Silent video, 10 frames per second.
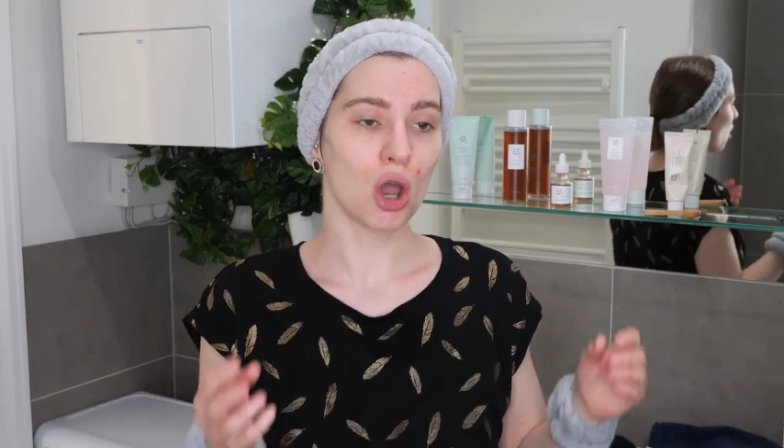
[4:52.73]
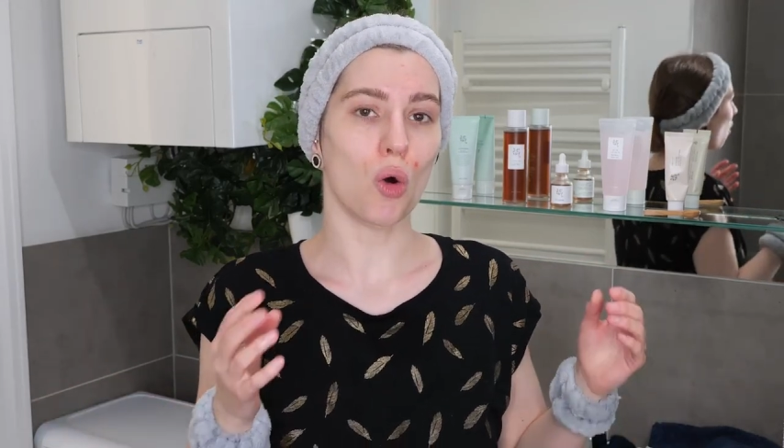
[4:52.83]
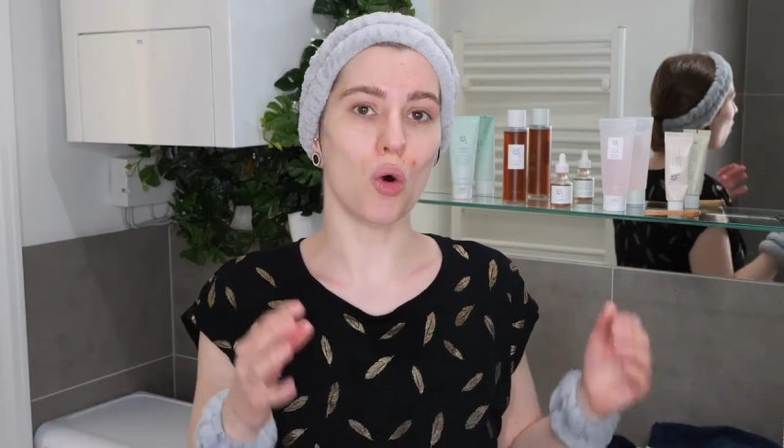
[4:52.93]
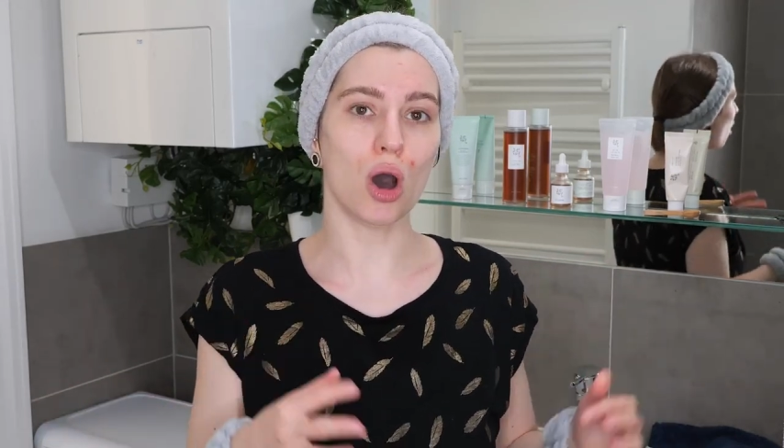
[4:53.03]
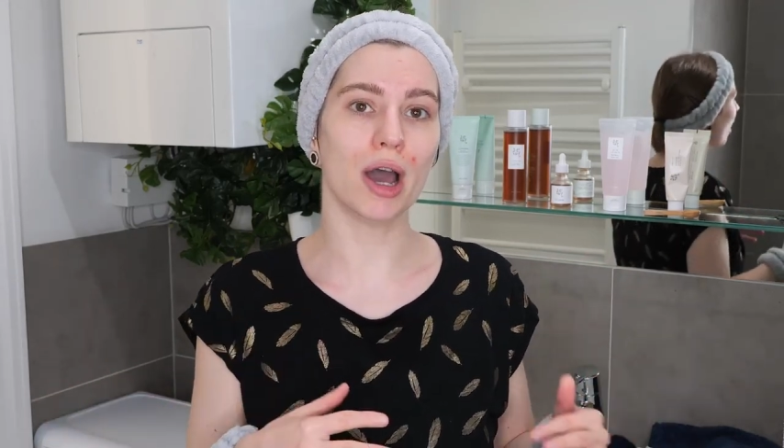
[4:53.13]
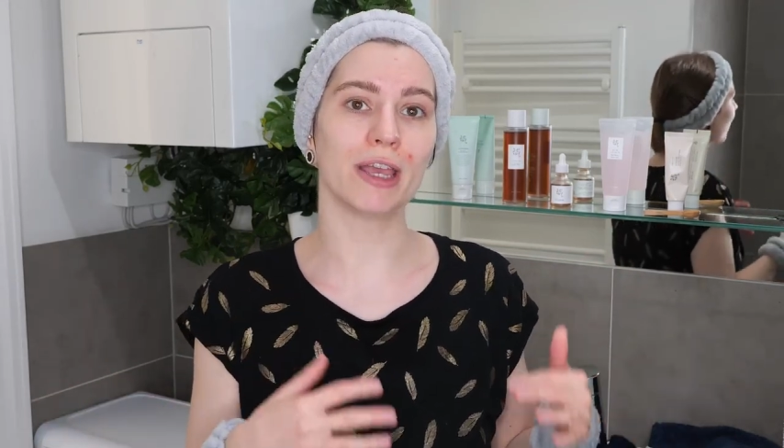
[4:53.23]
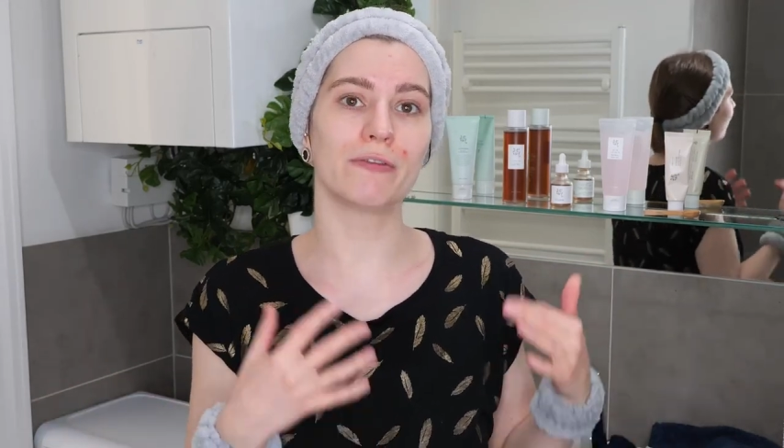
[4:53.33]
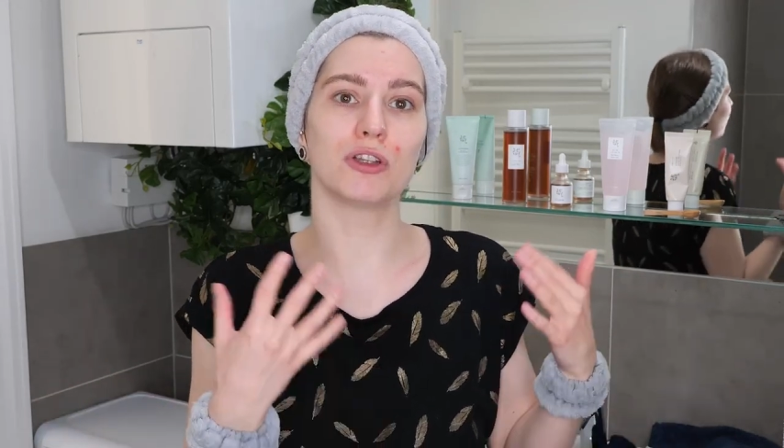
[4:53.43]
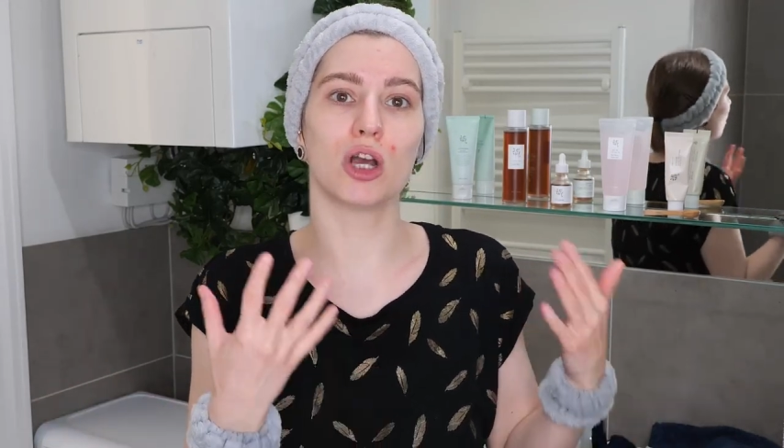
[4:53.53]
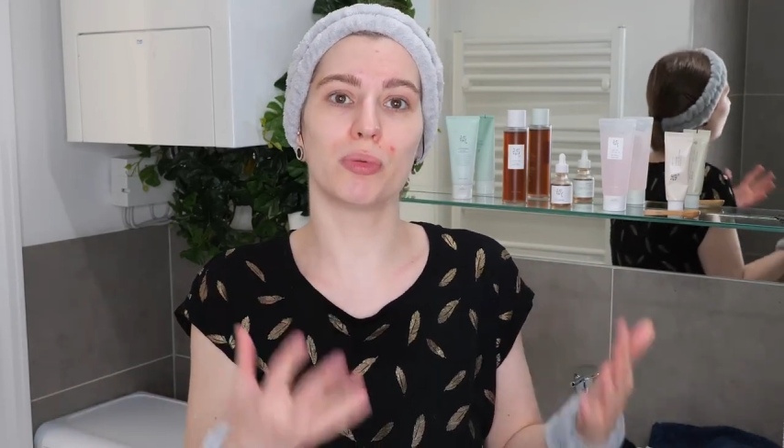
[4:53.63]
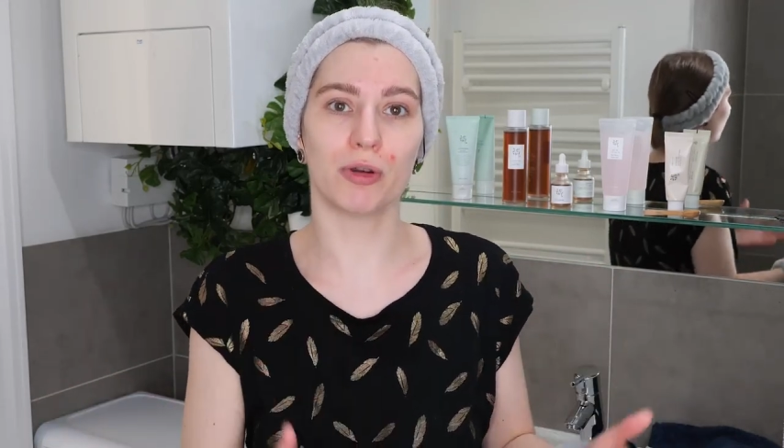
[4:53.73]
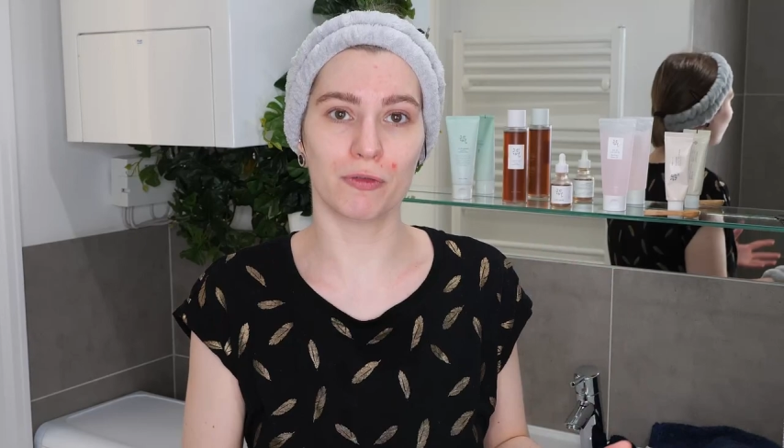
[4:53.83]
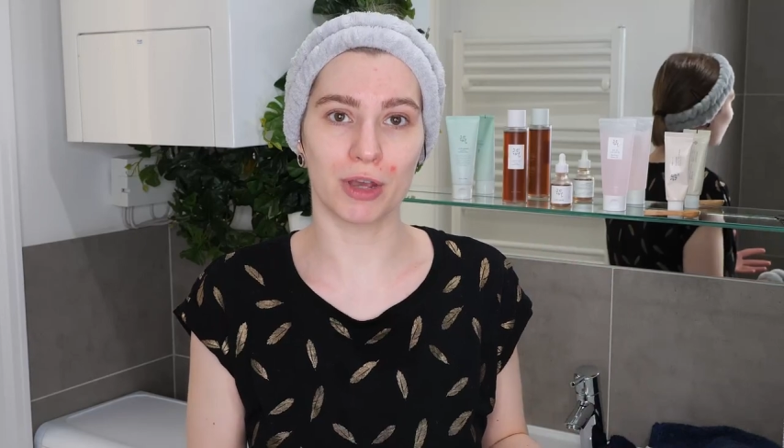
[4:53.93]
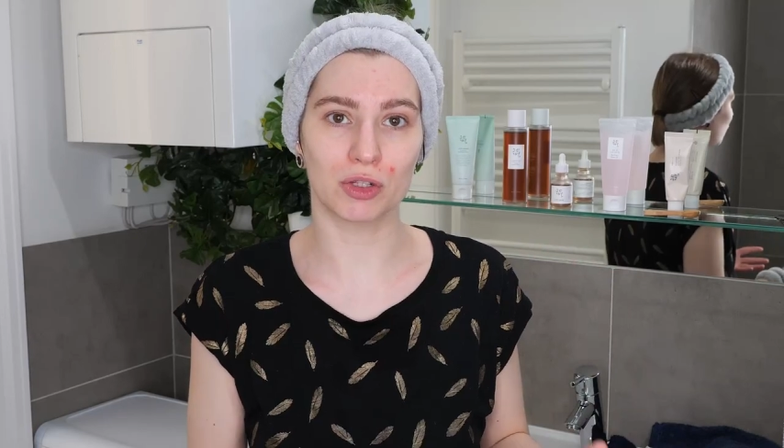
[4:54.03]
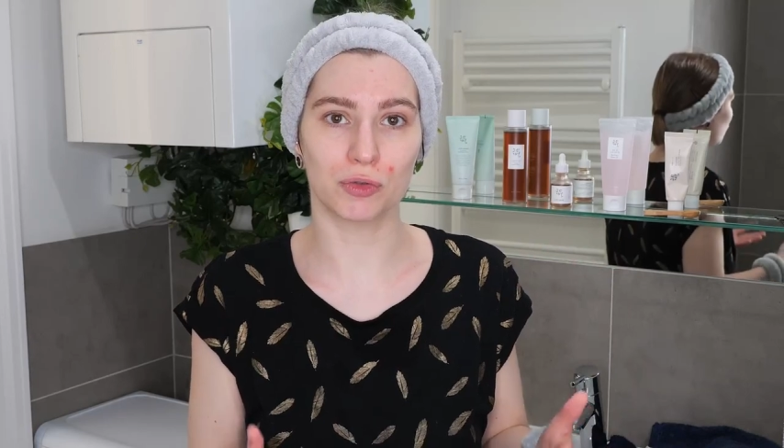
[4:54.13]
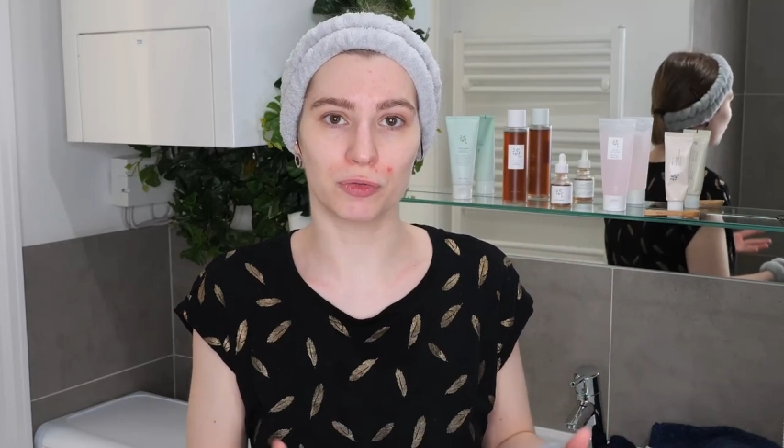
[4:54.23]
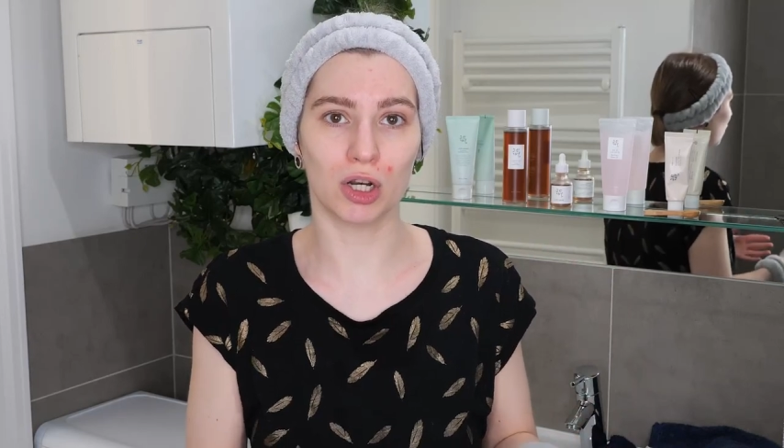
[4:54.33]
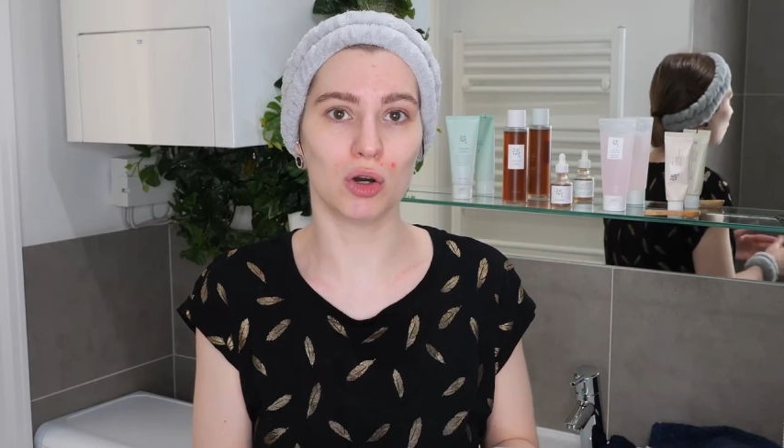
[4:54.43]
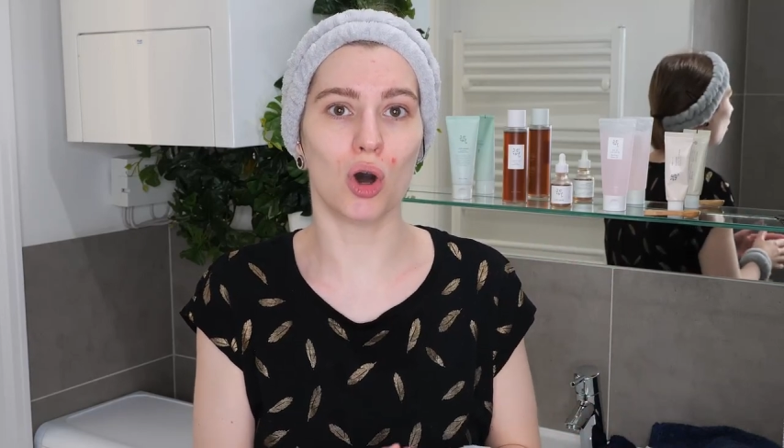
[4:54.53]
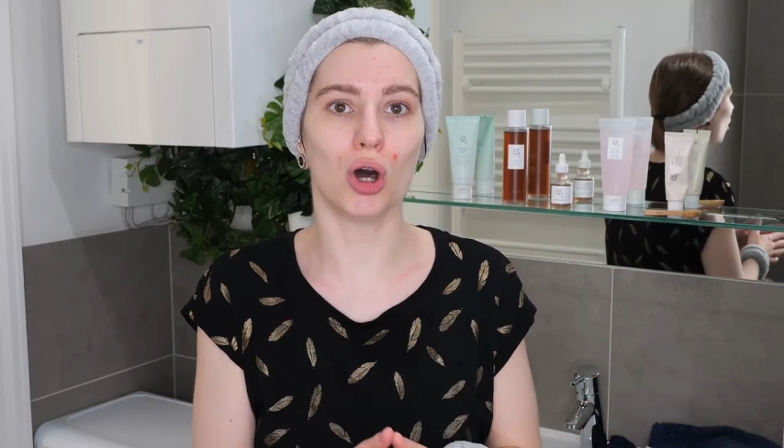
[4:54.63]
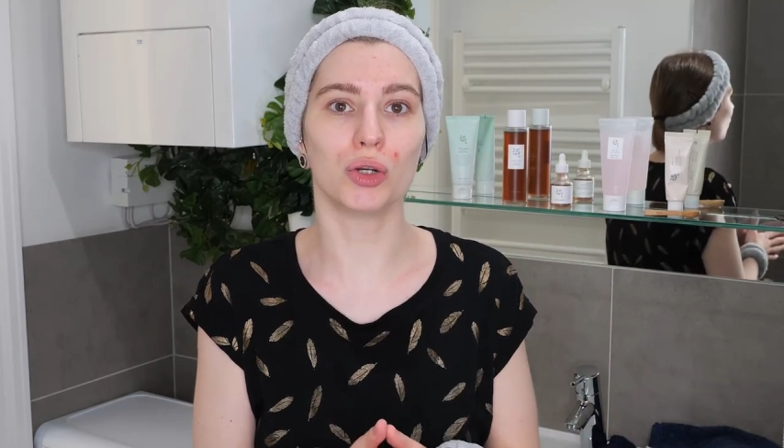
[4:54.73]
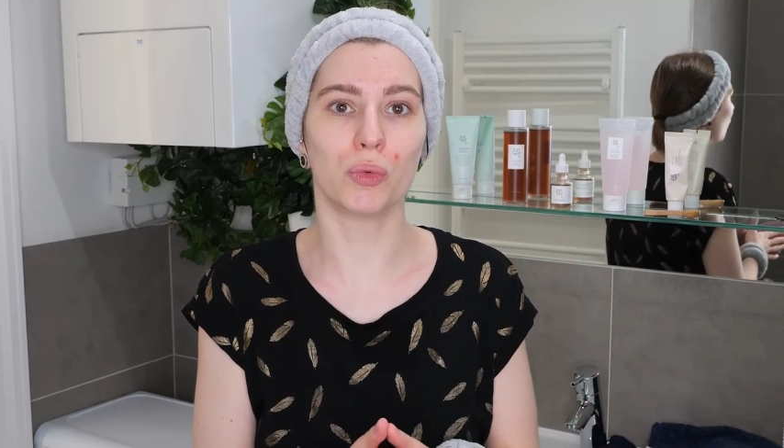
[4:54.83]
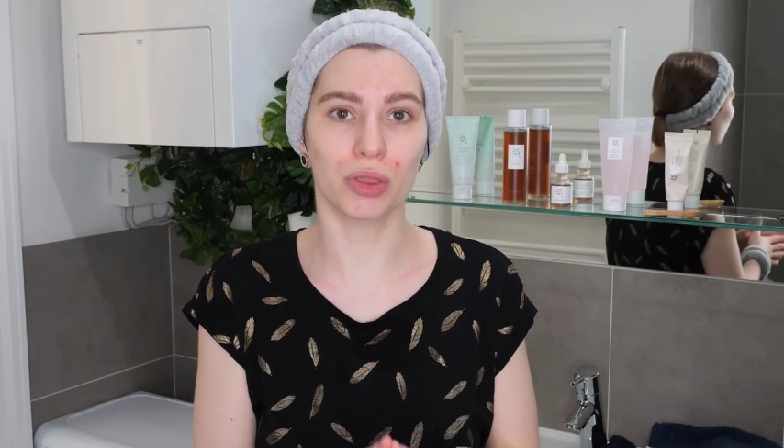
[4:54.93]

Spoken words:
Or if you now prefer to follow on